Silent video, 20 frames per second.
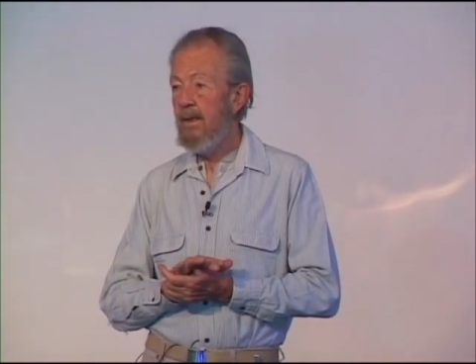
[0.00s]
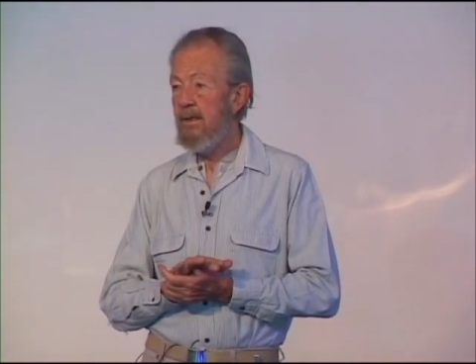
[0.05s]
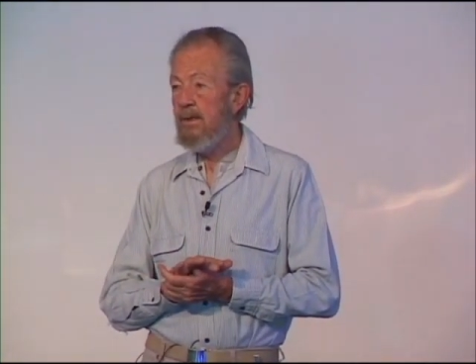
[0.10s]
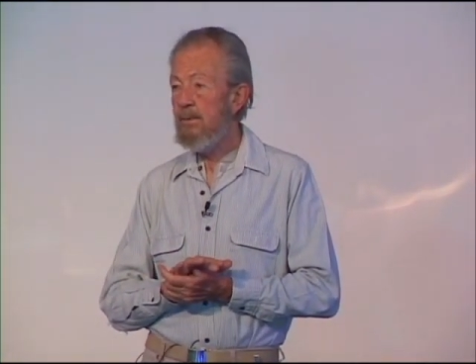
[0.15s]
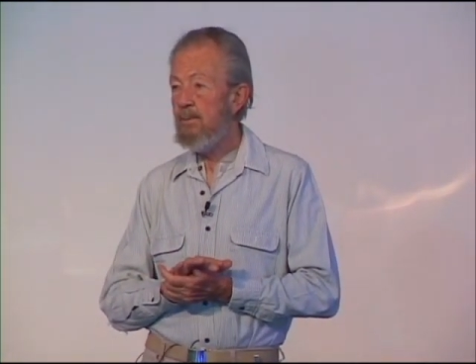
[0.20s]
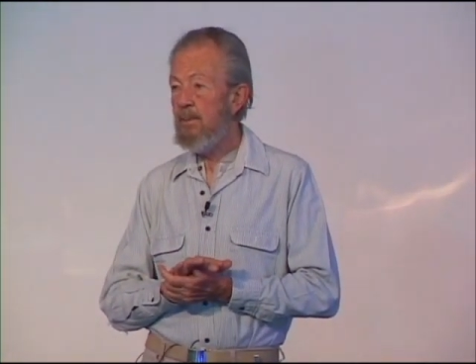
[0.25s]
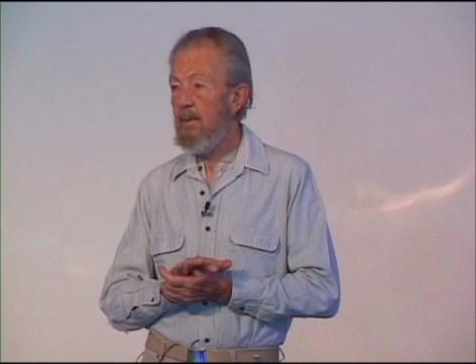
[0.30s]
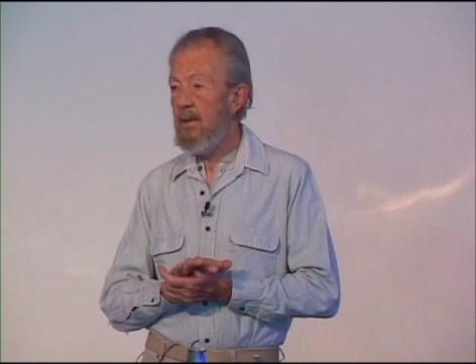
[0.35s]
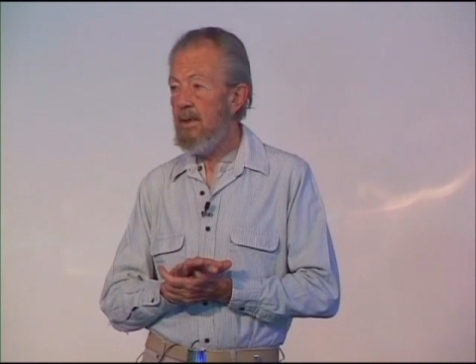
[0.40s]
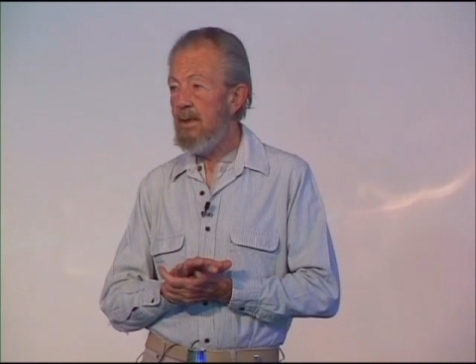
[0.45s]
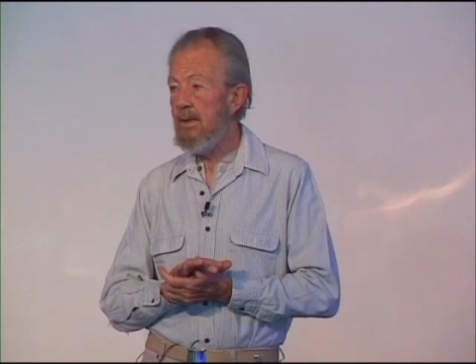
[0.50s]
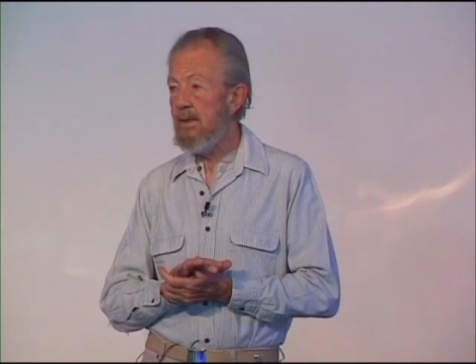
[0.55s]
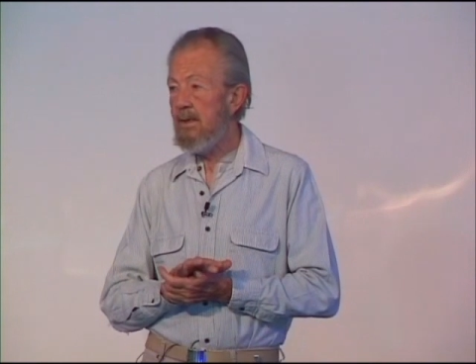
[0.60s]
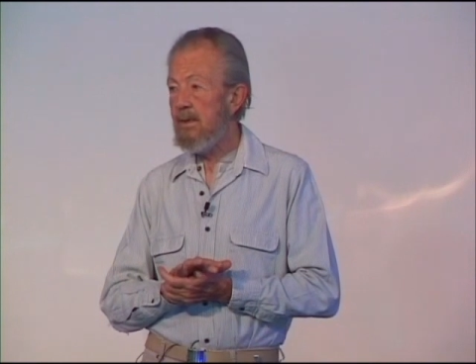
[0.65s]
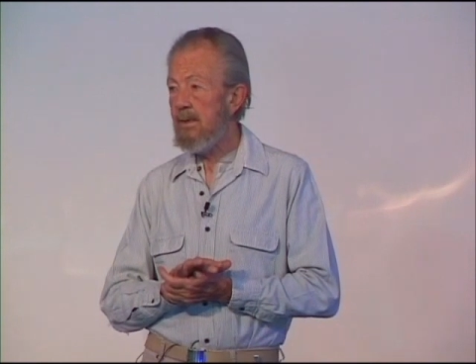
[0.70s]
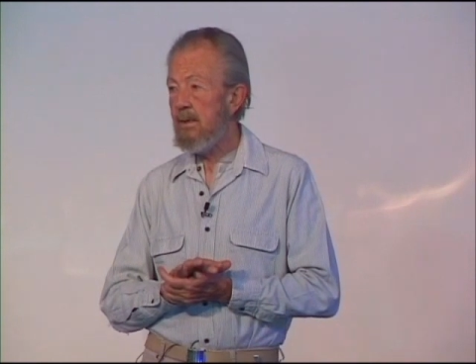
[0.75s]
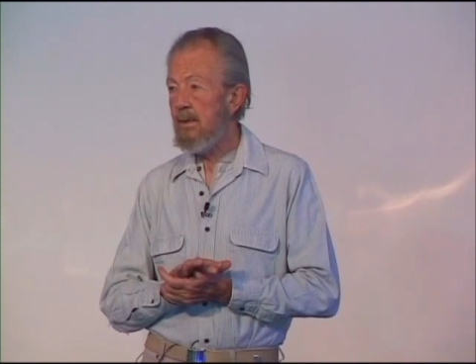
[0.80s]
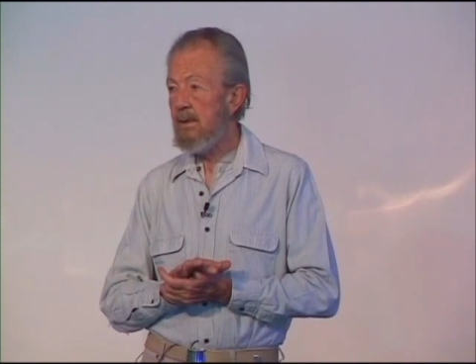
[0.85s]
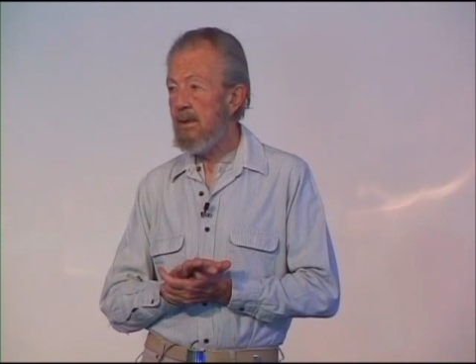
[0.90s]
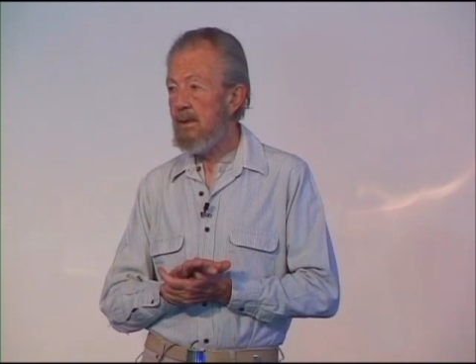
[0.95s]
The
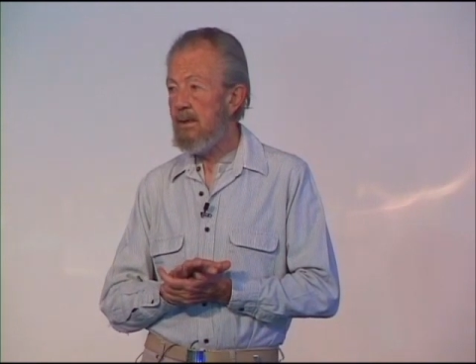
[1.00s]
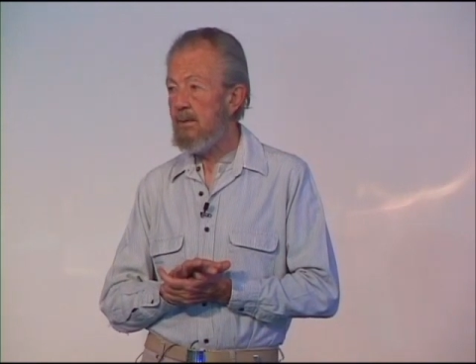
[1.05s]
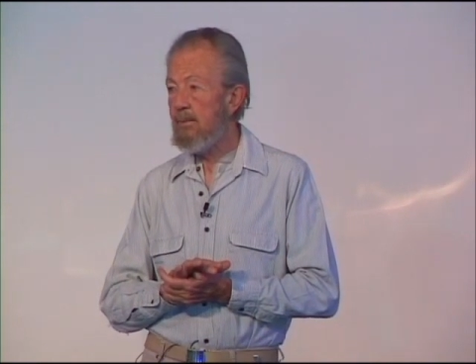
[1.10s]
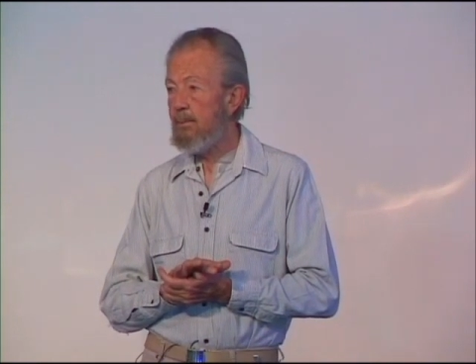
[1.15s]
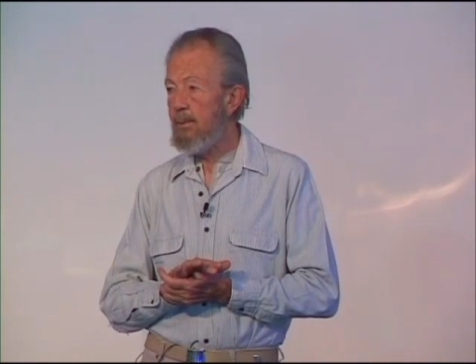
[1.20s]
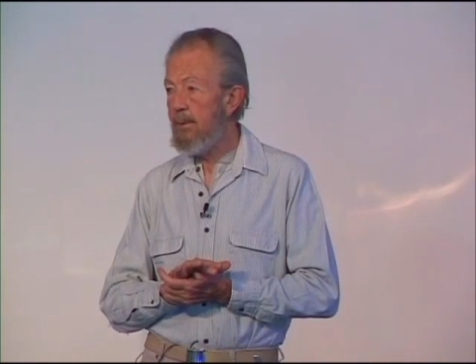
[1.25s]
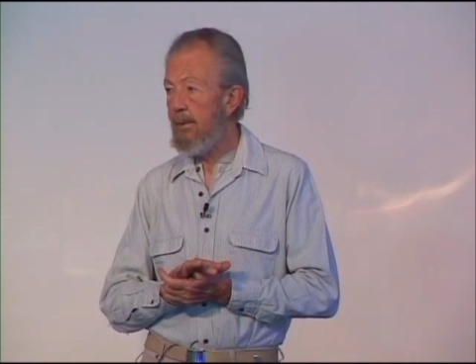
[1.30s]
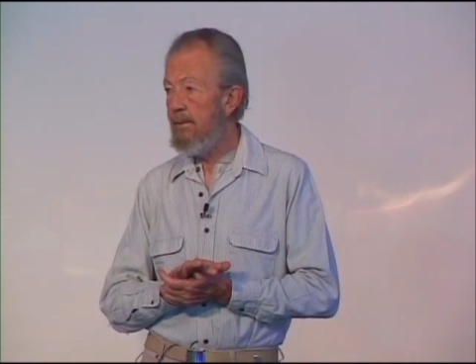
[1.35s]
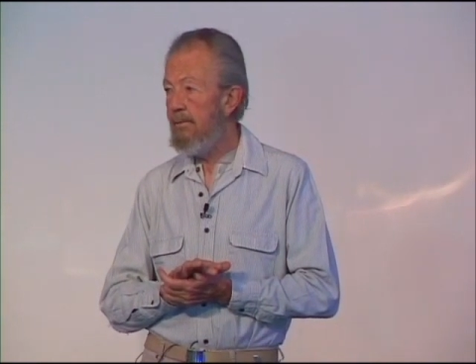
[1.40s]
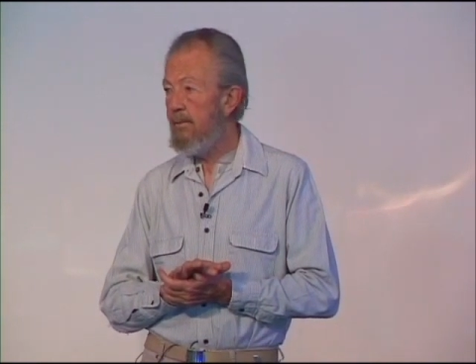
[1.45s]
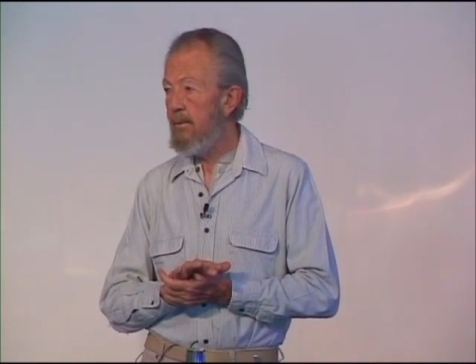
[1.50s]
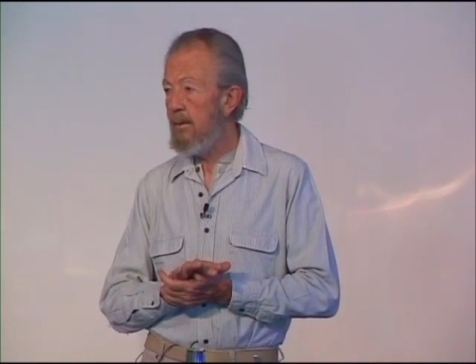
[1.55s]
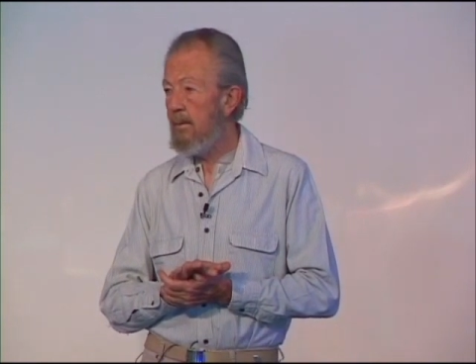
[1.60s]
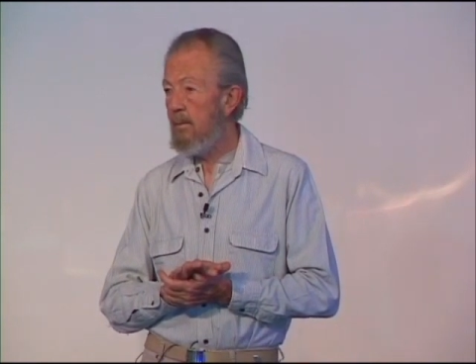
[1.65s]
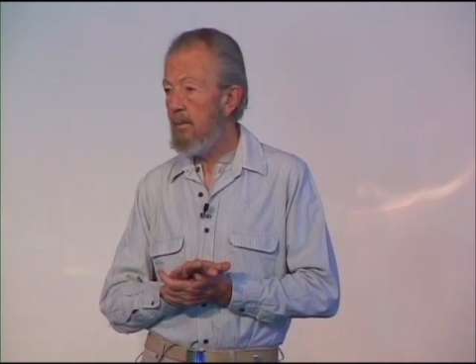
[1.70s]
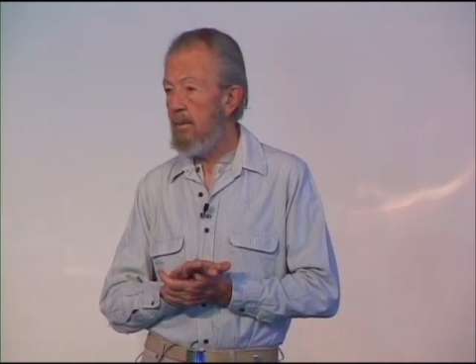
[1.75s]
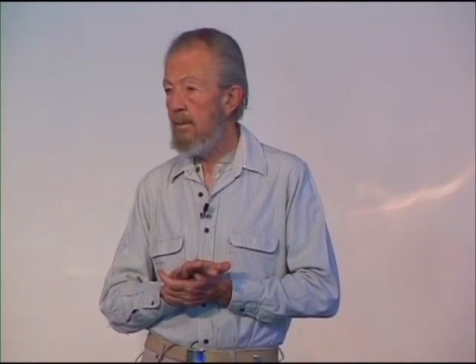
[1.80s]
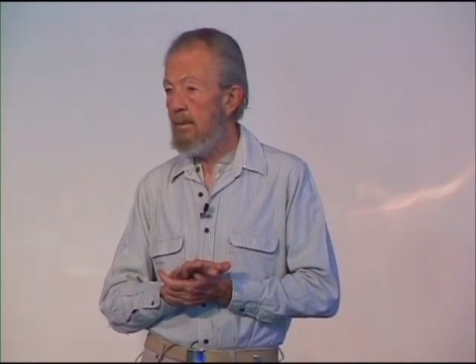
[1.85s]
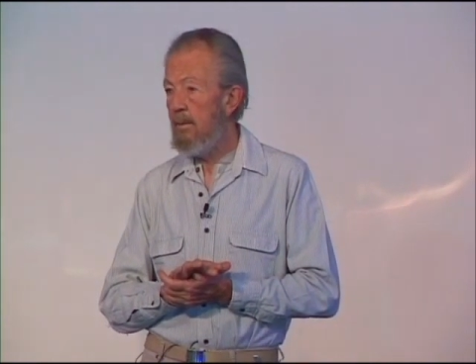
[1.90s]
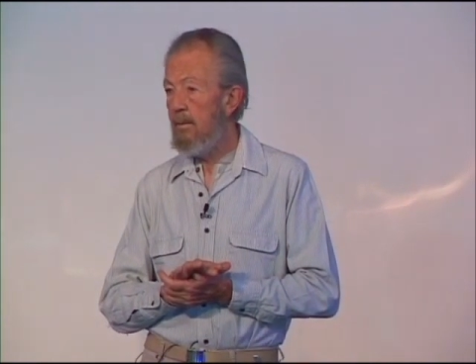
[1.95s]
space is
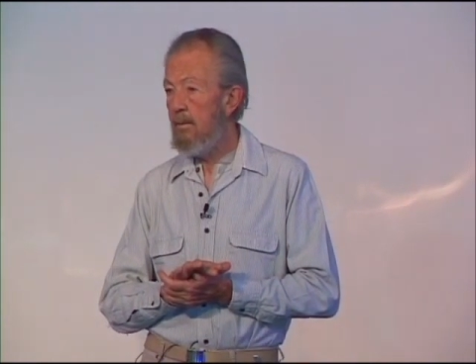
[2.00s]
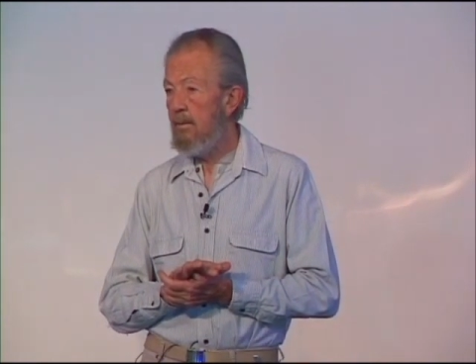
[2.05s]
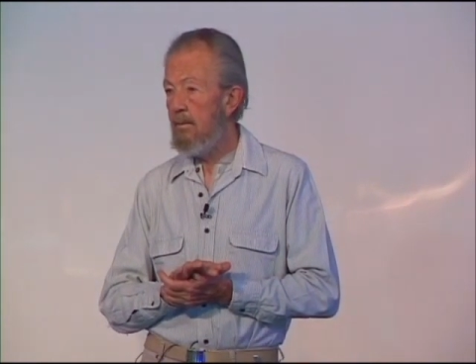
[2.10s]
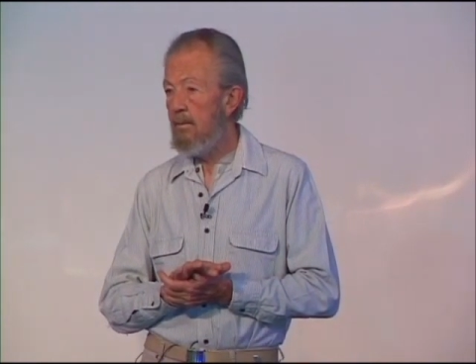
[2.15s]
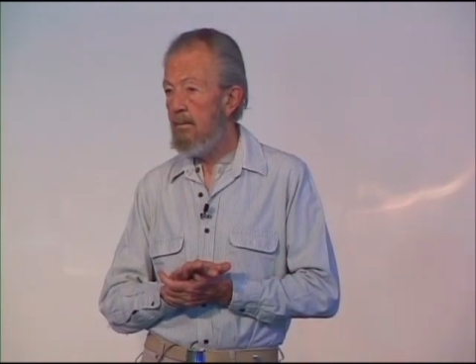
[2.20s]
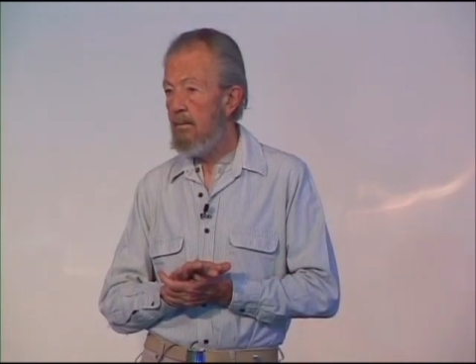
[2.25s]
pre-verbal,